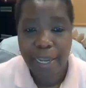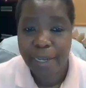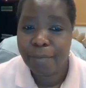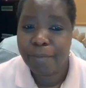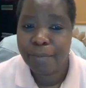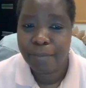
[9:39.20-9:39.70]

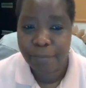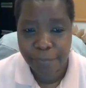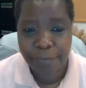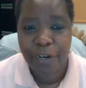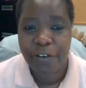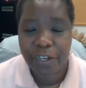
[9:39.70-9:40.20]
am
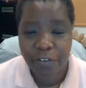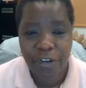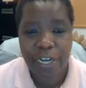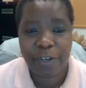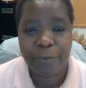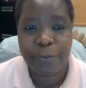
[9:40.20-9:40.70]
very
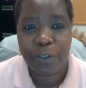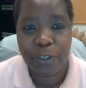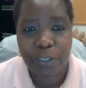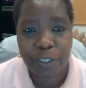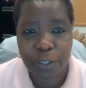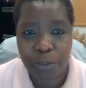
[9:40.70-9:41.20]

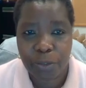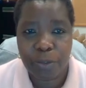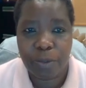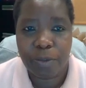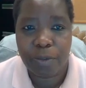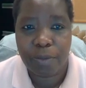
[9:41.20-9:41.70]
grateful
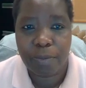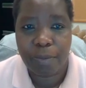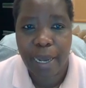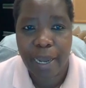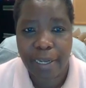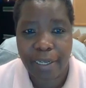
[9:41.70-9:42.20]
to
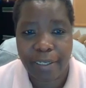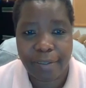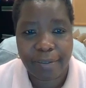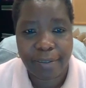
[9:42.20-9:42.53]
my